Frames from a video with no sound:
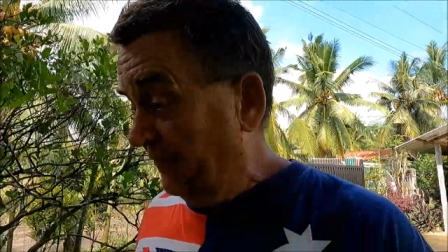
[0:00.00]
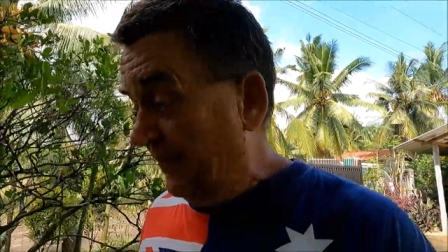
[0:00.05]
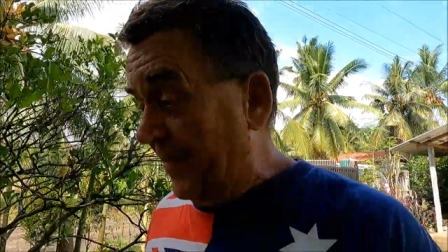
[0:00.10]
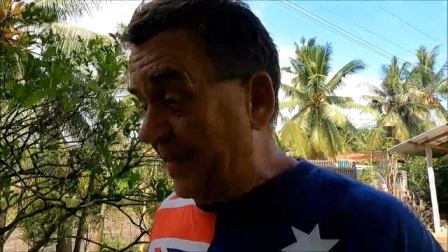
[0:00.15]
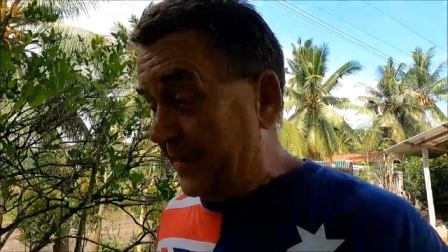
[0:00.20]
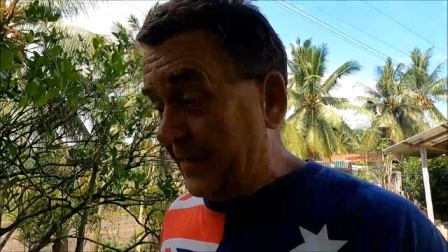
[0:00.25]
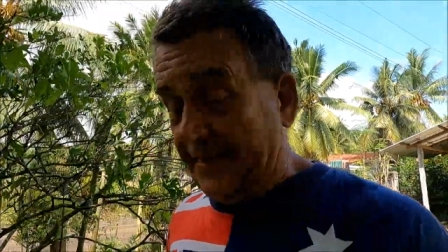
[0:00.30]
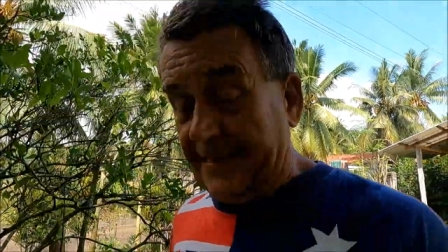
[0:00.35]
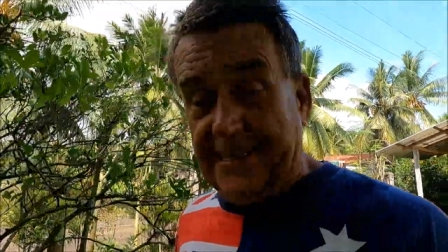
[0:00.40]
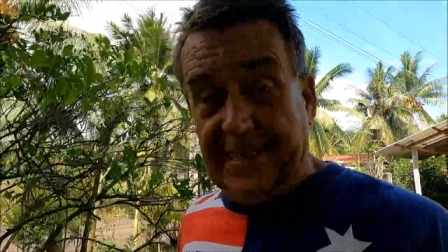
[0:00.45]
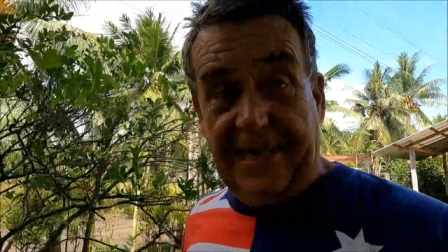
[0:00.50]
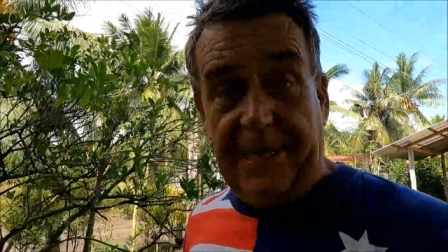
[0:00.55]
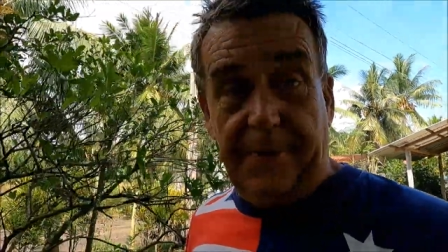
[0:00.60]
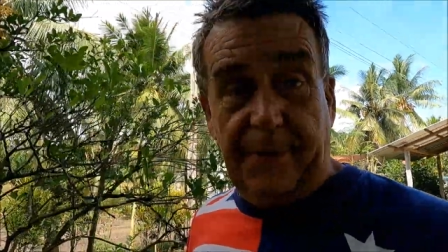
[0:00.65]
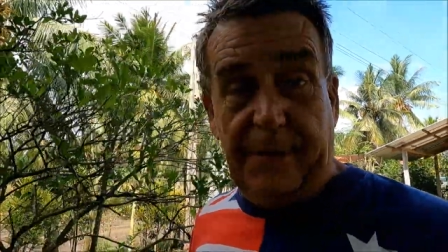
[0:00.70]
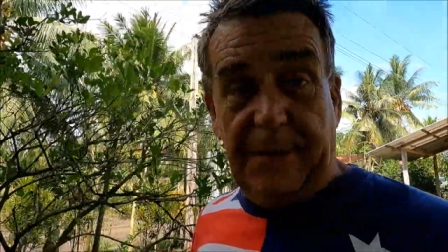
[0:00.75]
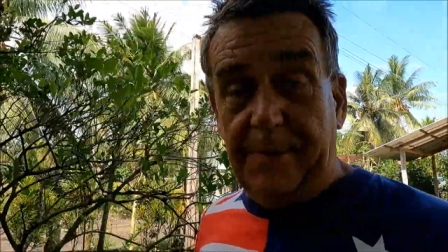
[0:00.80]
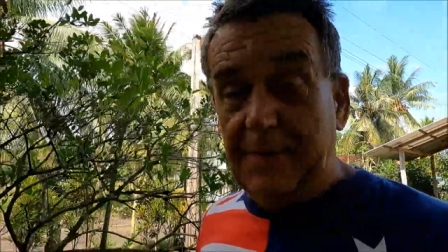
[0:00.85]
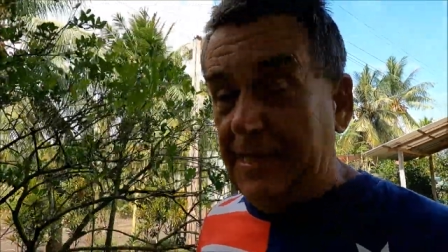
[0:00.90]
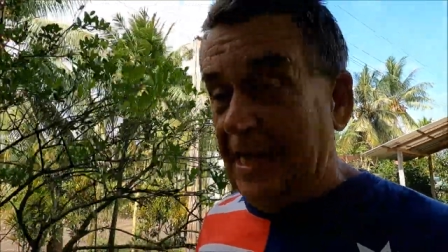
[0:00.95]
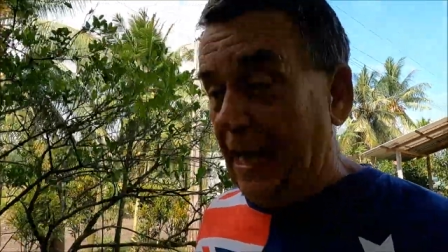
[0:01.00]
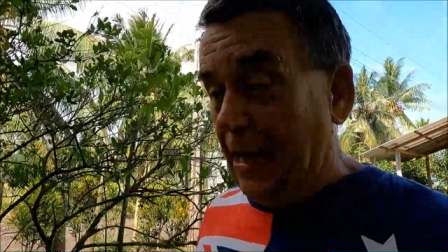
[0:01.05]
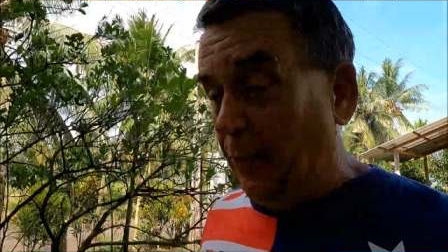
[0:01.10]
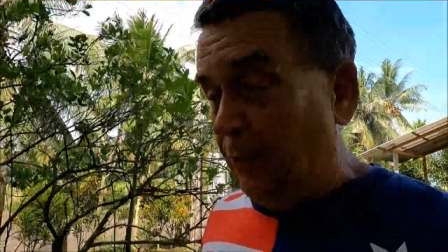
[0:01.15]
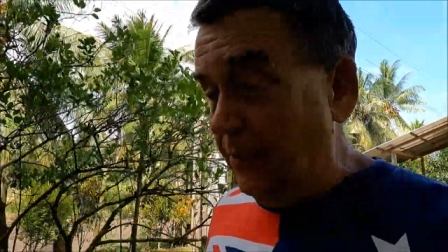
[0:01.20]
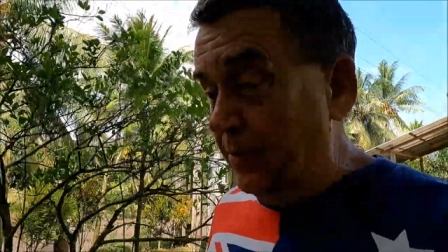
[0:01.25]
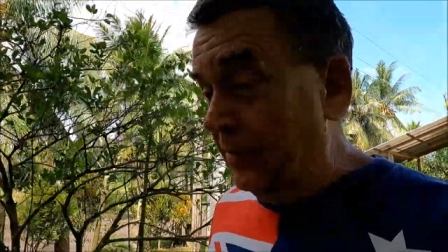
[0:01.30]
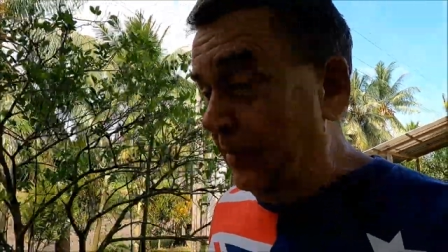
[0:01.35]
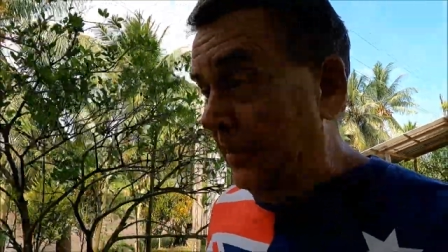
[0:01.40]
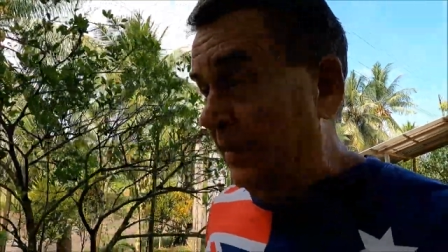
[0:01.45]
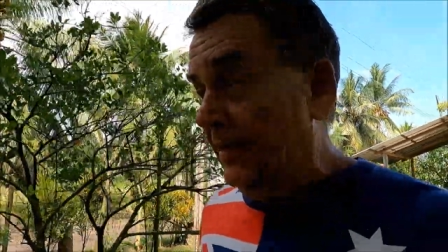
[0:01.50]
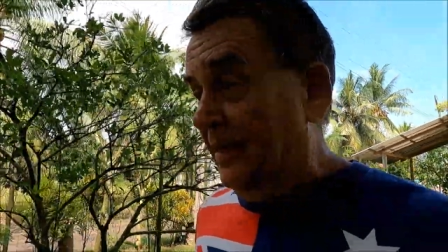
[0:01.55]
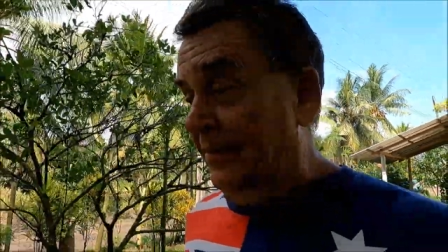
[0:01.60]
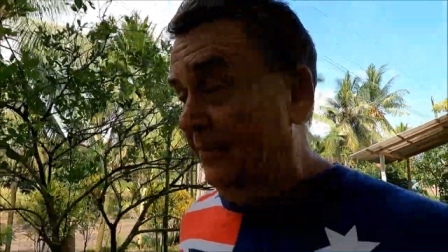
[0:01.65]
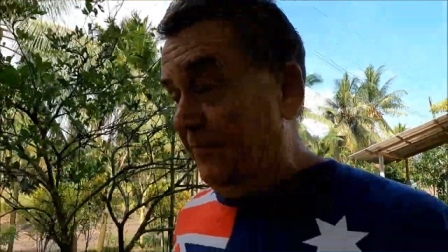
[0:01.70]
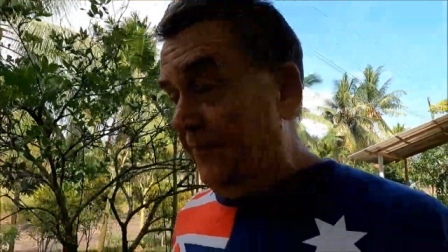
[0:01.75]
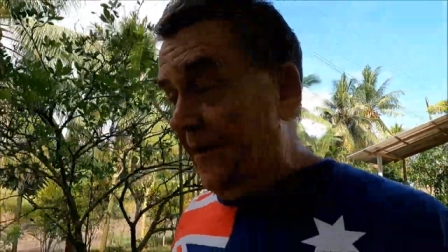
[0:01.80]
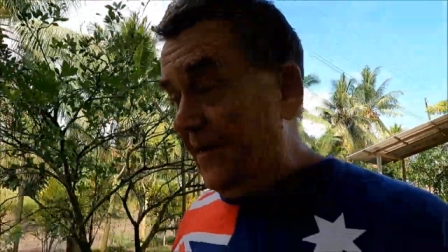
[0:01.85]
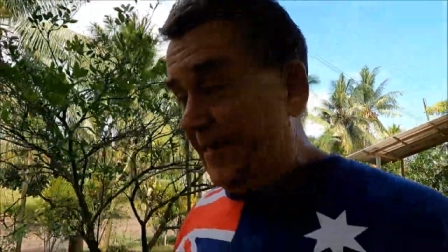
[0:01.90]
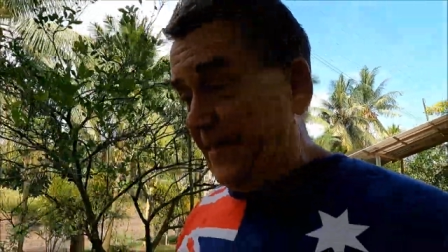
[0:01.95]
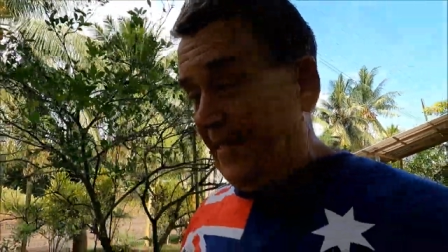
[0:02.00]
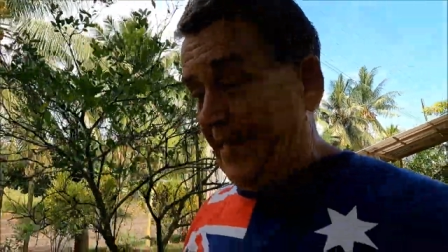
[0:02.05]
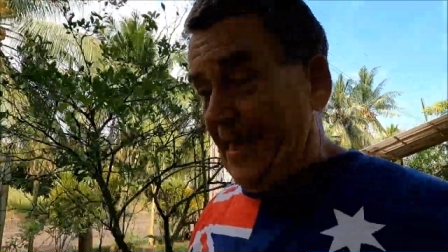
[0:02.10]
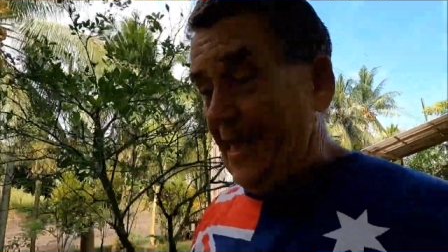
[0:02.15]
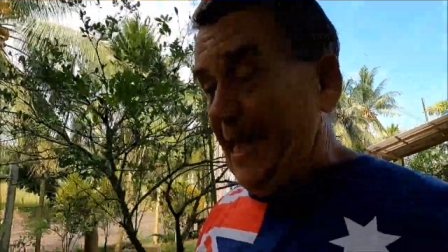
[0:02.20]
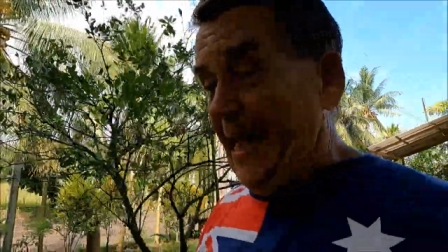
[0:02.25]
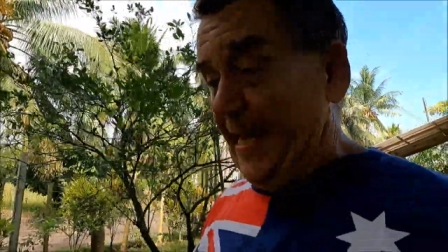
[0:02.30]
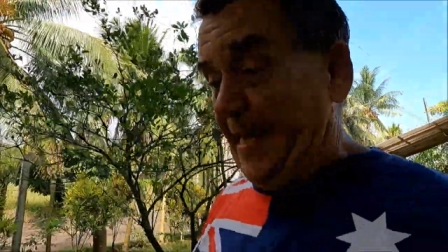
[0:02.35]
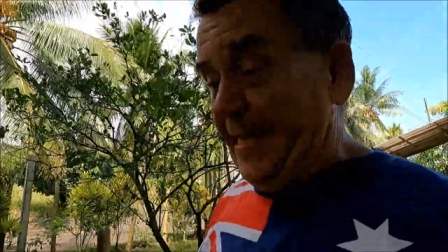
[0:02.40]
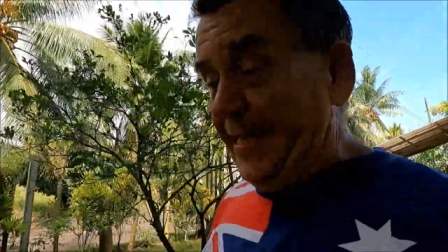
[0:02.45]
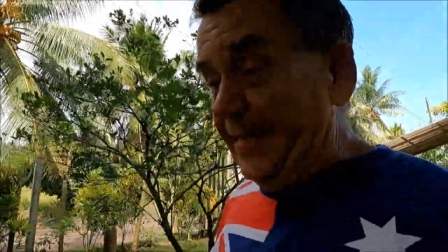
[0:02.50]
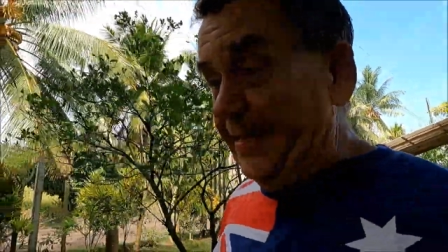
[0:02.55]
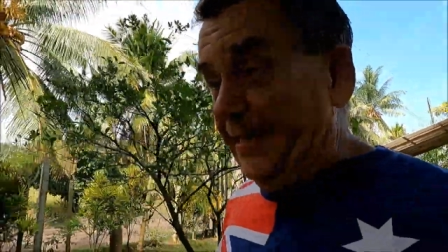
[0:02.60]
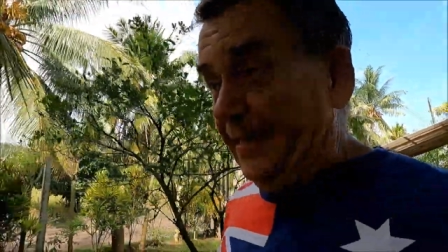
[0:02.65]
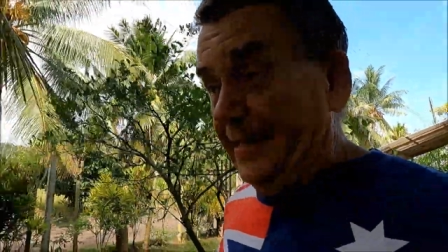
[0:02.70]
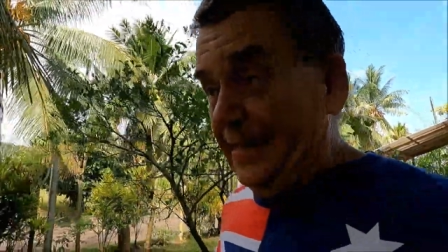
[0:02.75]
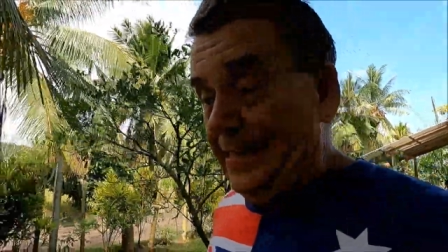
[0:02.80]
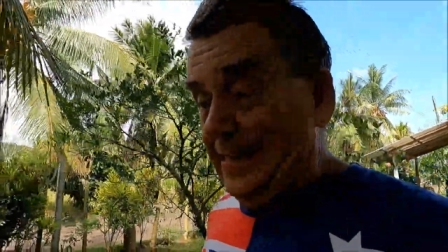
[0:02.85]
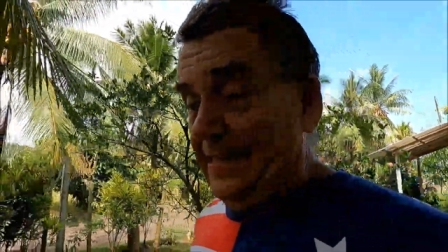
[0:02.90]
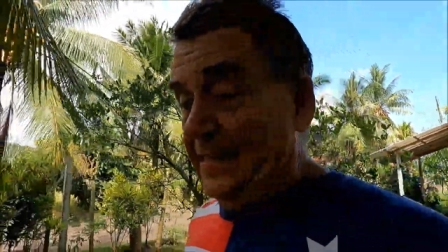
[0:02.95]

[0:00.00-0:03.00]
Fucking keep him going. Fucking A.